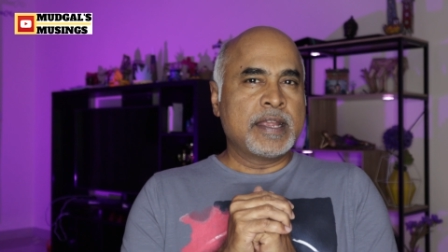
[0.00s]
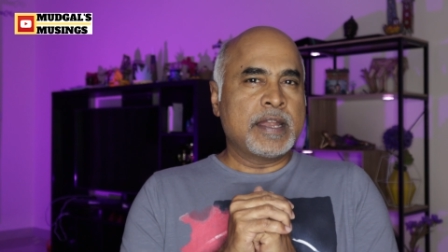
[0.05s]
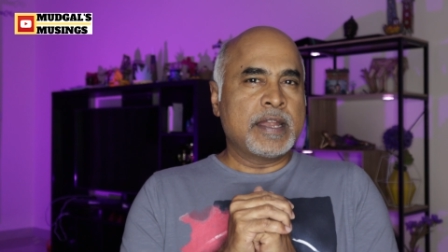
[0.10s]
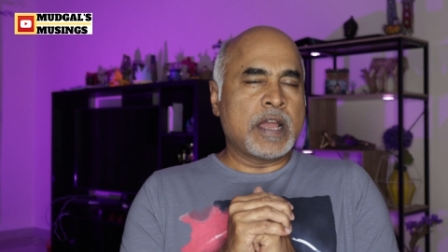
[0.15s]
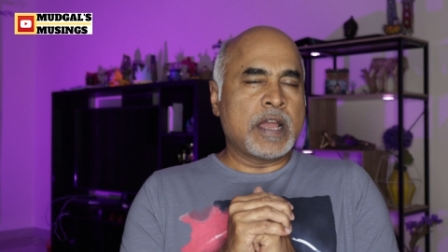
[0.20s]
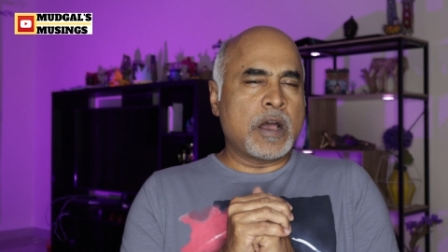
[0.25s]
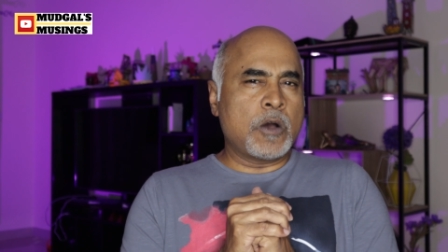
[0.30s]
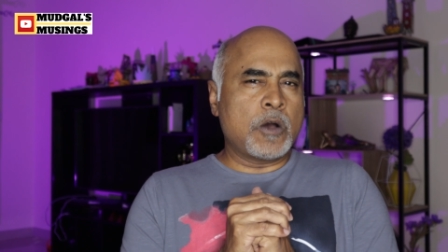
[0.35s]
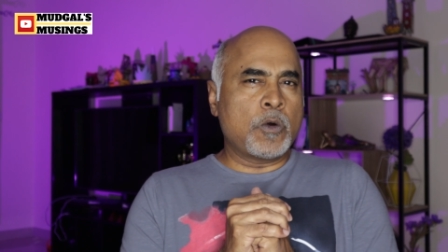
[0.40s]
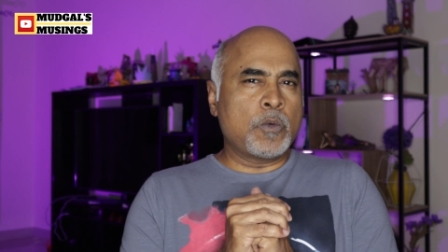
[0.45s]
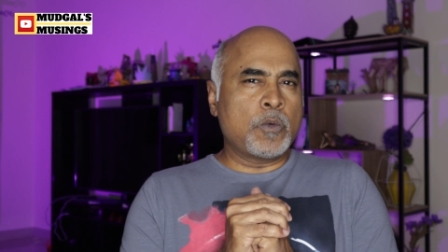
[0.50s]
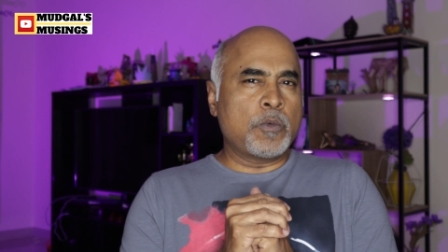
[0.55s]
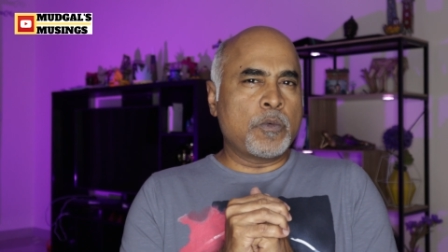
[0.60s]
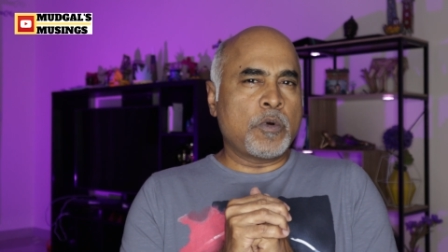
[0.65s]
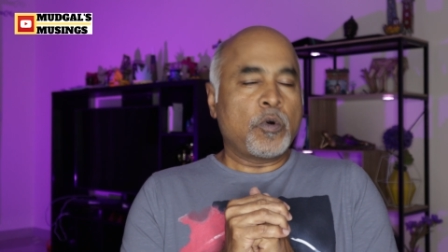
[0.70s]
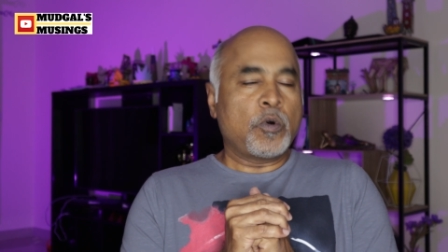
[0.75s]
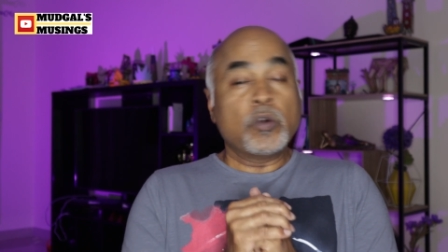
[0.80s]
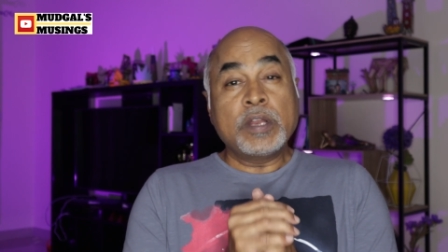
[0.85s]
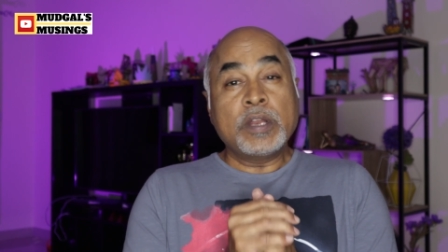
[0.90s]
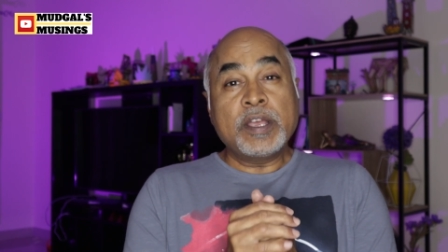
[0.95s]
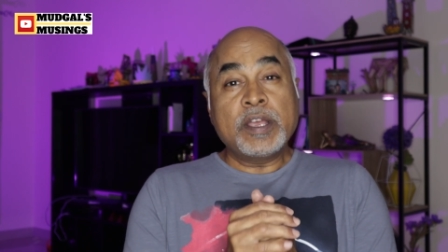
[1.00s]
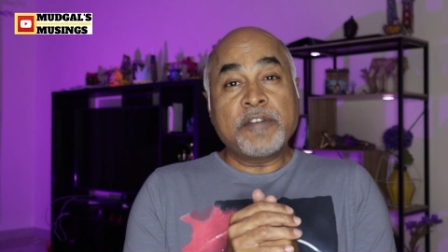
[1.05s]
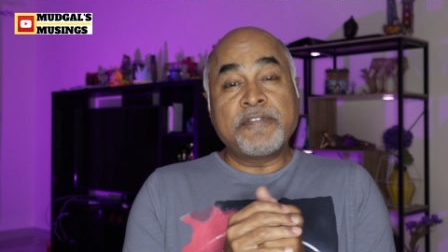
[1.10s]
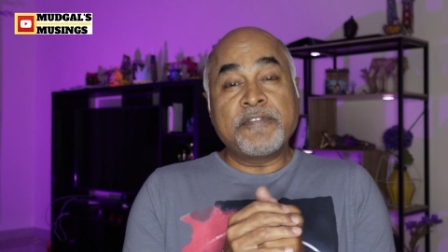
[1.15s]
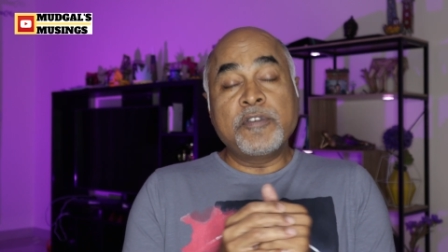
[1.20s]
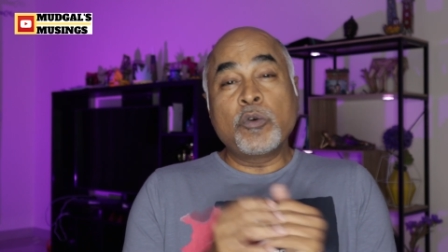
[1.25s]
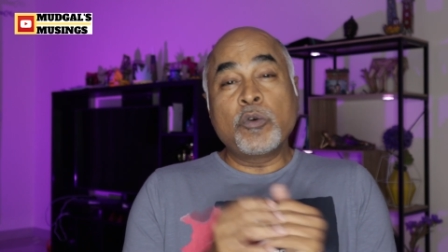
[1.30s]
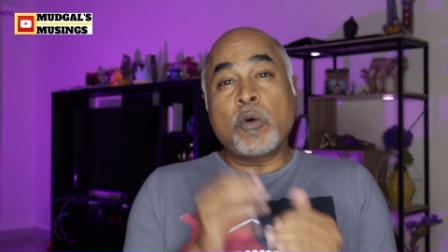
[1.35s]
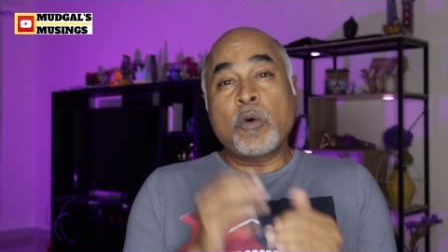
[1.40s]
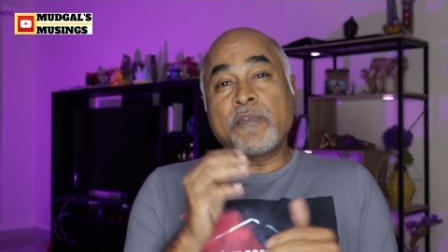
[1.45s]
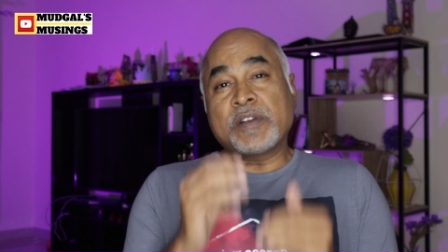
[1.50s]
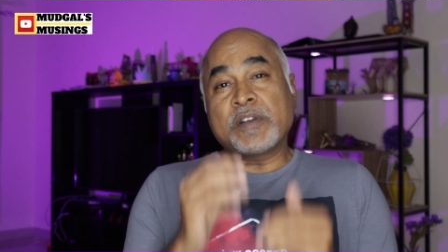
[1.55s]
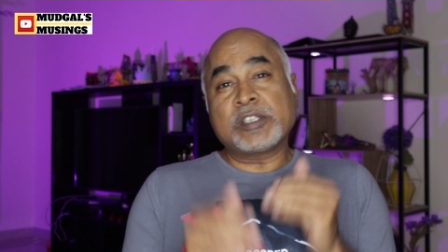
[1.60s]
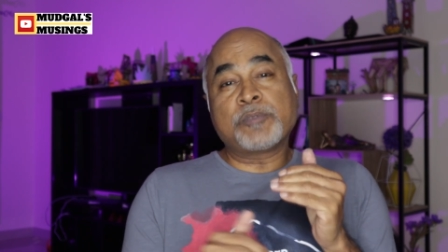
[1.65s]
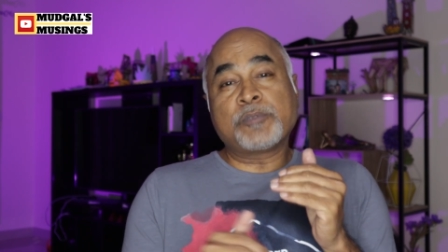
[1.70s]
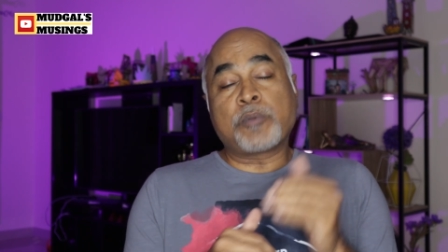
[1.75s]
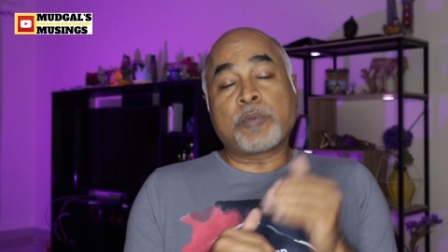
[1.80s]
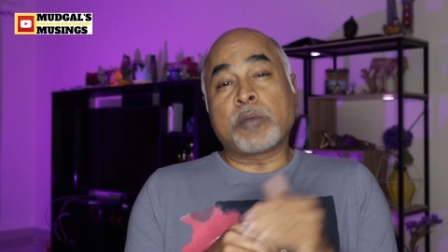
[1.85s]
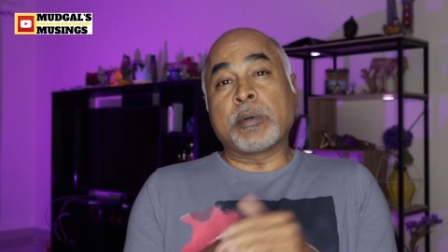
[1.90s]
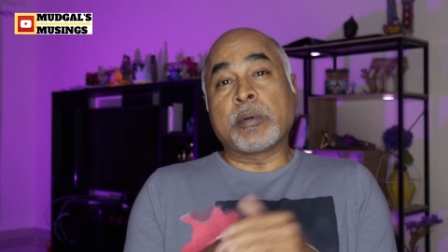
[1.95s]
Now, only a few of
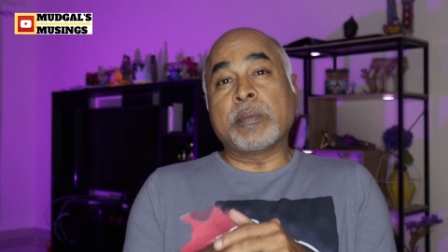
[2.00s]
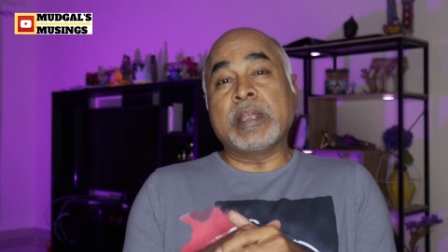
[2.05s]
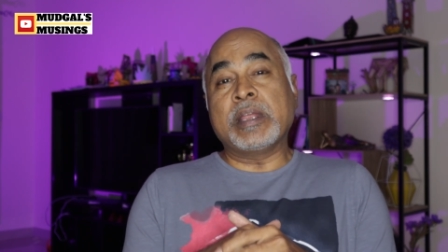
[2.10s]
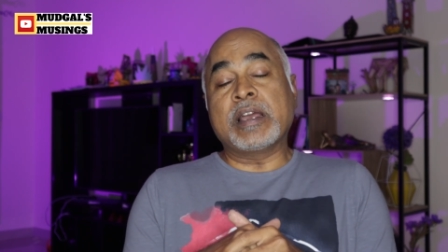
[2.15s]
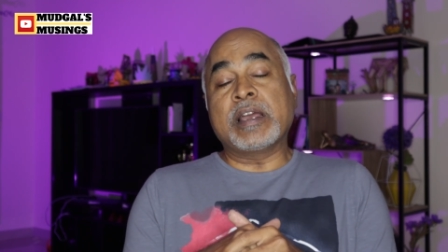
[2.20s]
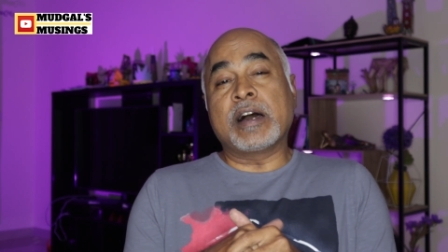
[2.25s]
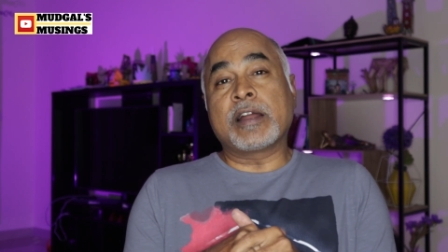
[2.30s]
us probably